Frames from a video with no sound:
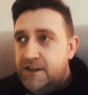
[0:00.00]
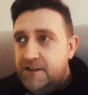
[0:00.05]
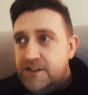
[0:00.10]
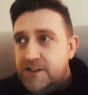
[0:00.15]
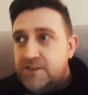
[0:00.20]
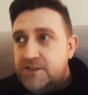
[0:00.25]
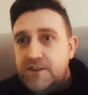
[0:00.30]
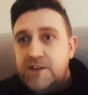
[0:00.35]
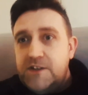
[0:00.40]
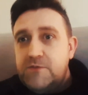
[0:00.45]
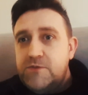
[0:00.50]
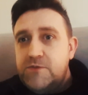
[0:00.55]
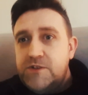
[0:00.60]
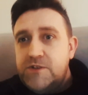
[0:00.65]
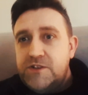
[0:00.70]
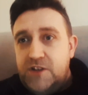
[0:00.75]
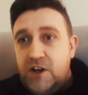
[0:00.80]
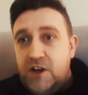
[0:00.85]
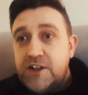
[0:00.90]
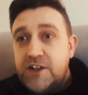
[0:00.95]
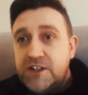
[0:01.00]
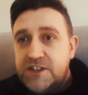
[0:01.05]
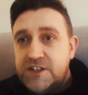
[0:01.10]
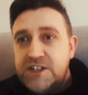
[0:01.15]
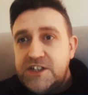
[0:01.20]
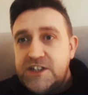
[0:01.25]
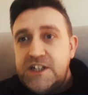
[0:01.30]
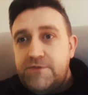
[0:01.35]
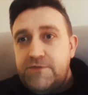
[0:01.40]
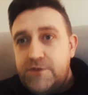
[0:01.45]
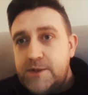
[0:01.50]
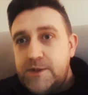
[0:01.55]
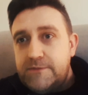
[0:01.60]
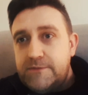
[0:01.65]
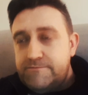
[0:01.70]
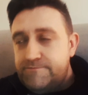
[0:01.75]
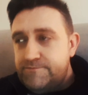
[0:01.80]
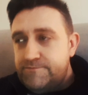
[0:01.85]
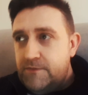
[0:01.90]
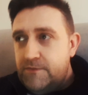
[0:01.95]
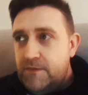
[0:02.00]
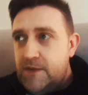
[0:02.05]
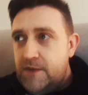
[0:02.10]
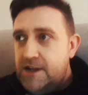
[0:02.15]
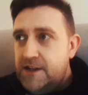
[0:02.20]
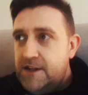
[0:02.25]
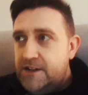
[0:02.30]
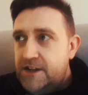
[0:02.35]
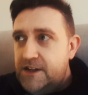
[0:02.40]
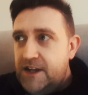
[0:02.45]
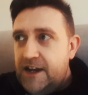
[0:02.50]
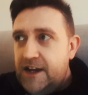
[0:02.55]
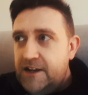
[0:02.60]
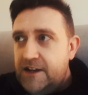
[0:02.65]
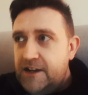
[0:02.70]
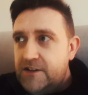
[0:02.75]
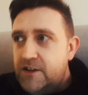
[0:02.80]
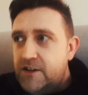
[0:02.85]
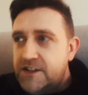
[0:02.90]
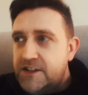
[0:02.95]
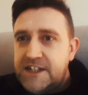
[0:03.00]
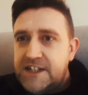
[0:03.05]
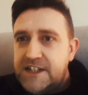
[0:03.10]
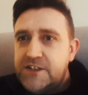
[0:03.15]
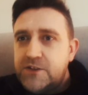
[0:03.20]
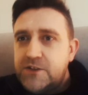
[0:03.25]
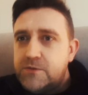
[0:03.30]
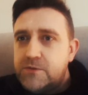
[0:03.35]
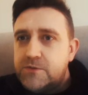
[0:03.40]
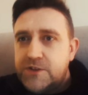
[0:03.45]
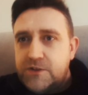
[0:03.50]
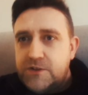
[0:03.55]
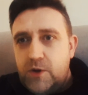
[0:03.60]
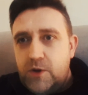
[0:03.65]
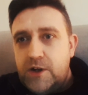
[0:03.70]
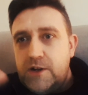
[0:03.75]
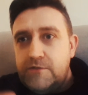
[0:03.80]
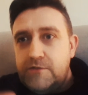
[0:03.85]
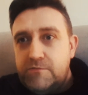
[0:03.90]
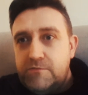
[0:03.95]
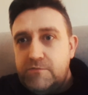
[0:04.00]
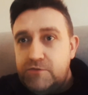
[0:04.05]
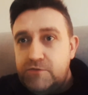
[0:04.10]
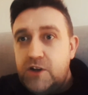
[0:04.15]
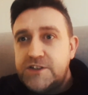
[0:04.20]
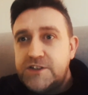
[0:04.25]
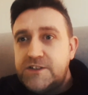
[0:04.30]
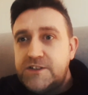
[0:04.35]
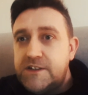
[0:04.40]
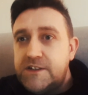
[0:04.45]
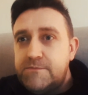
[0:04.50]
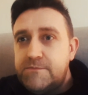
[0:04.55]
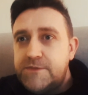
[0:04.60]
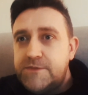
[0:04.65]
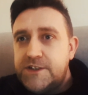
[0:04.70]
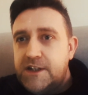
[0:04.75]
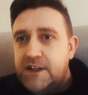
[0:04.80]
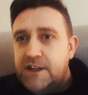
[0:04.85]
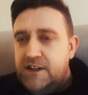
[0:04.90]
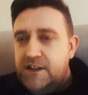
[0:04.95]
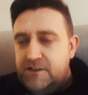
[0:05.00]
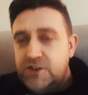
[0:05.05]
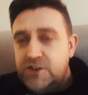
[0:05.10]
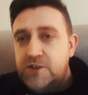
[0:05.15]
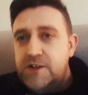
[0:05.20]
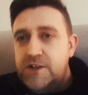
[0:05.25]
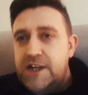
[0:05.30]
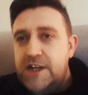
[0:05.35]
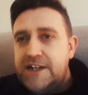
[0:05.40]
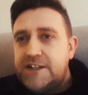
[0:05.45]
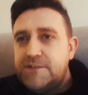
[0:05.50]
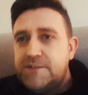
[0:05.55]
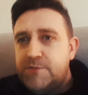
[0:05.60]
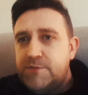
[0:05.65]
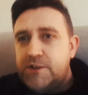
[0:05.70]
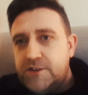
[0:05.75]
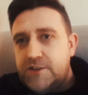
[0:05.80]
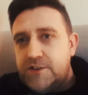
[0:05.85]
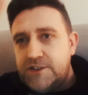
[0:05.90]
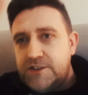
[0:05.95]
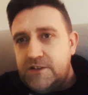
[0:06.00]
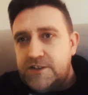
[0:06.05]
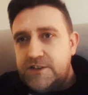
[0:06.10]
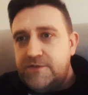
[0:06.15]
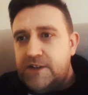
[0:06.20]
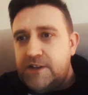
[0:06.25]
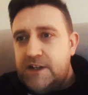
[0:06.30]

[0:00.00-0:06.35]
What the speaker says: This thing was, I could see through it, and it had like tentacles, quite lots of limbs, 2 legs, but lots and lots of